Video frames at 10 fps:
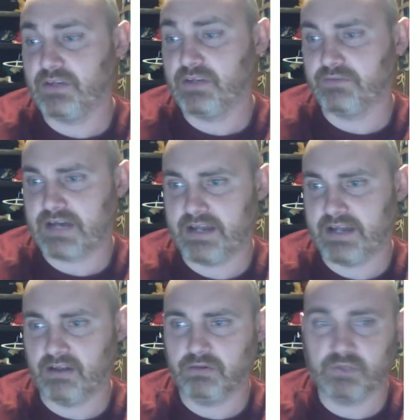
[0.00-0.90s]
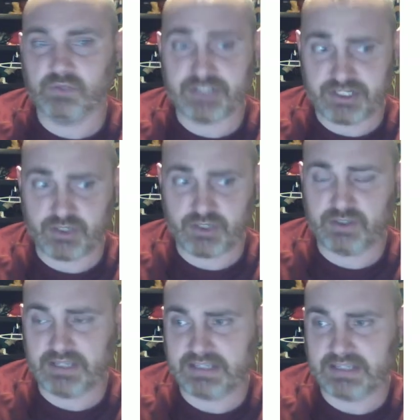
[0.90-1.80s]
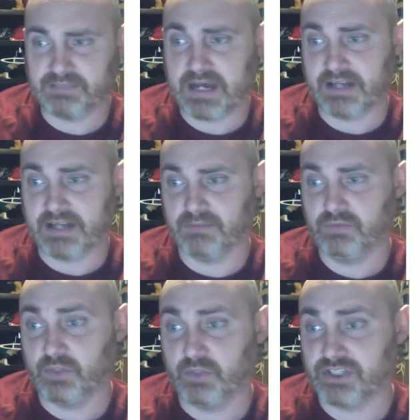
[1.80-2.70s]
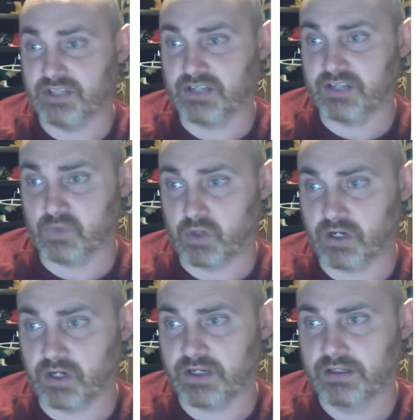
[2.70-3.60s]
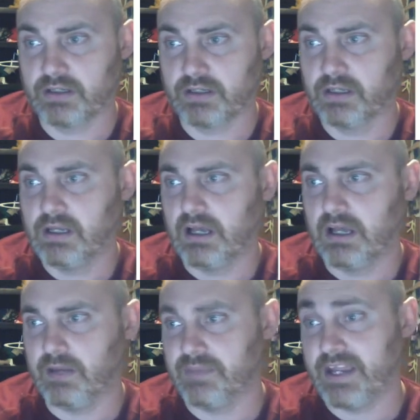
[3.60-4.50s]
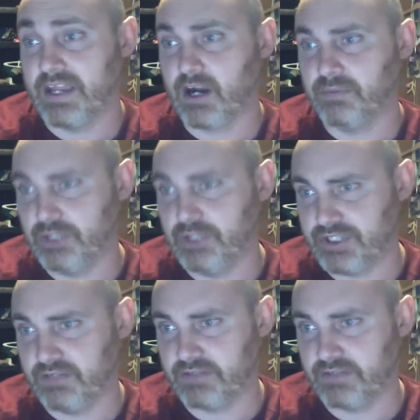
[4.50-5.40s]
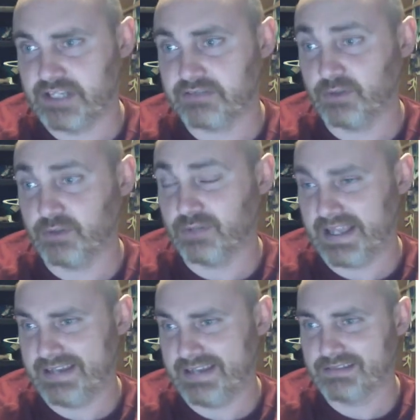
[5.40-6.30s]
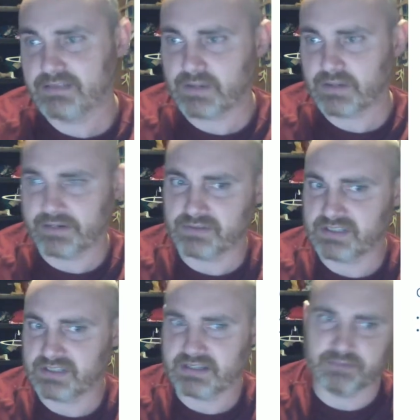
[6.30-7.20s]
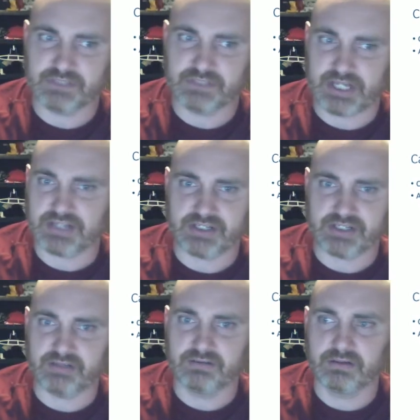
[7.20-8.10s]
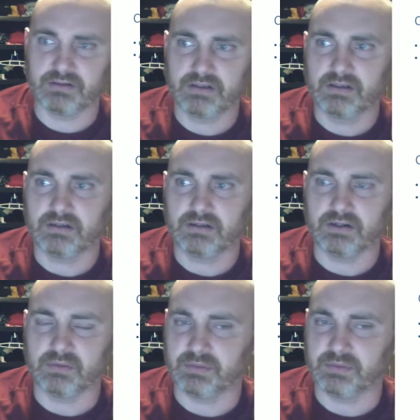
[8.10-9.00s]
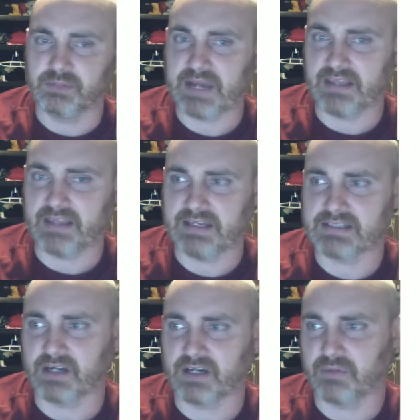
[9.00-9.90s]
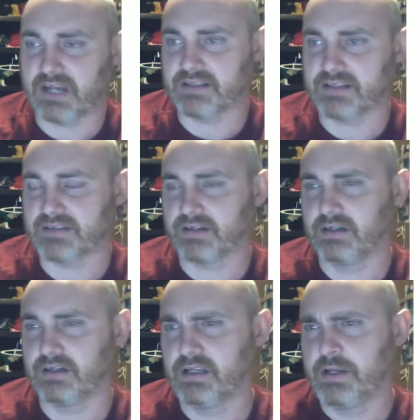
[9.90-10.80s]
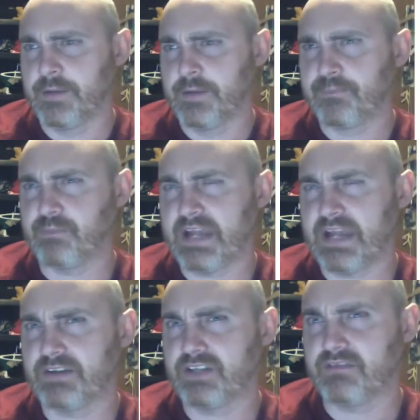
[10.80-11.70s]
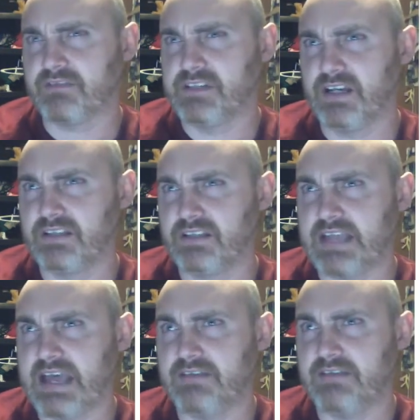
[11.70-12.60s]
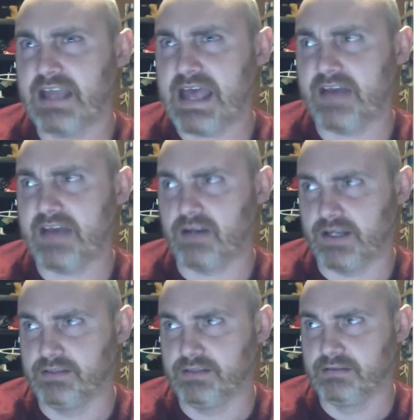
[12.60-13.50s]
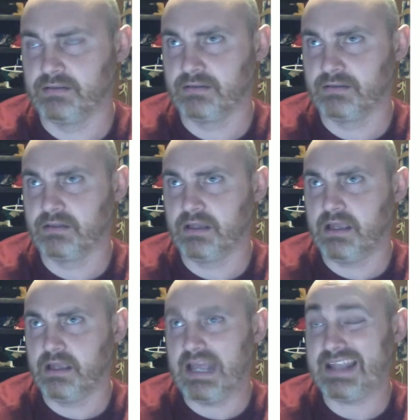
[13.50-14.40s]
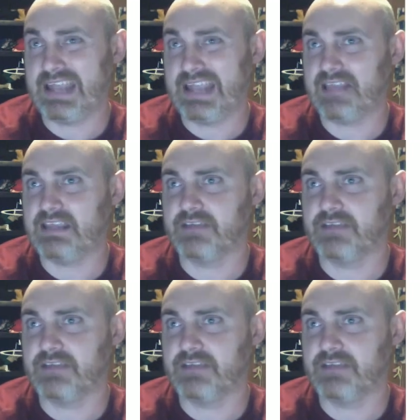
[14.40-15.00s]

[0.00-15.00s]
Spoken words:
file, which I show a link at the bottom, which does work. They are pushing for TensorFlow Lite, so I don't see them changing or compiling against an ARM processor. Microsoft does have an add-on, and I can't think of the